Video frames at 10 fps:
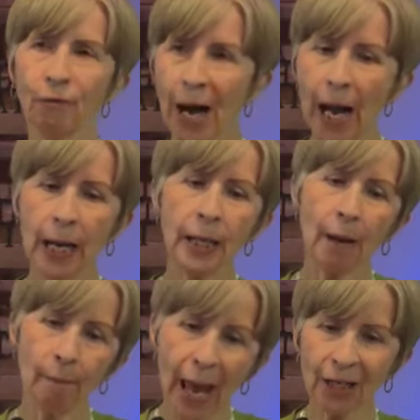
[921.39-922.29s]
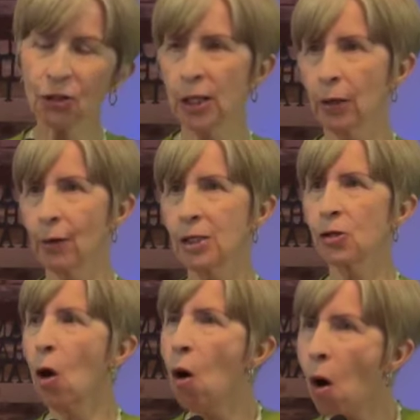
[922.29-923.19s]
Divine
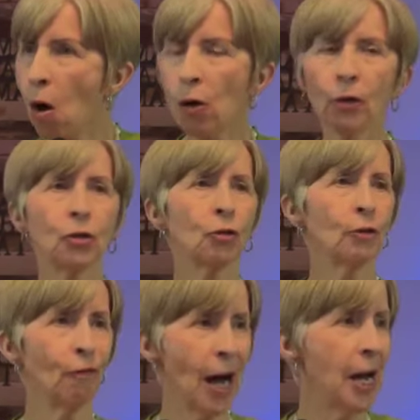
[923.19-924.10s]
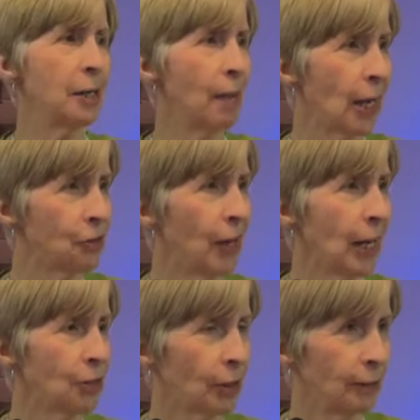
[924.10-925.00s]
imaginaries, or your divine
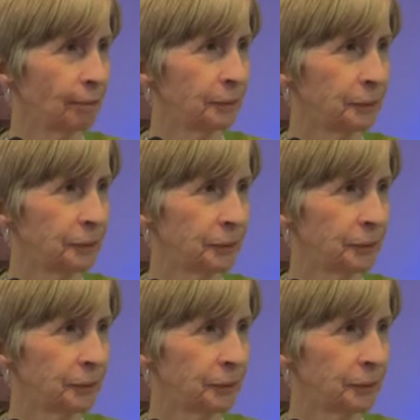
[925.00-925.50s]
imagination.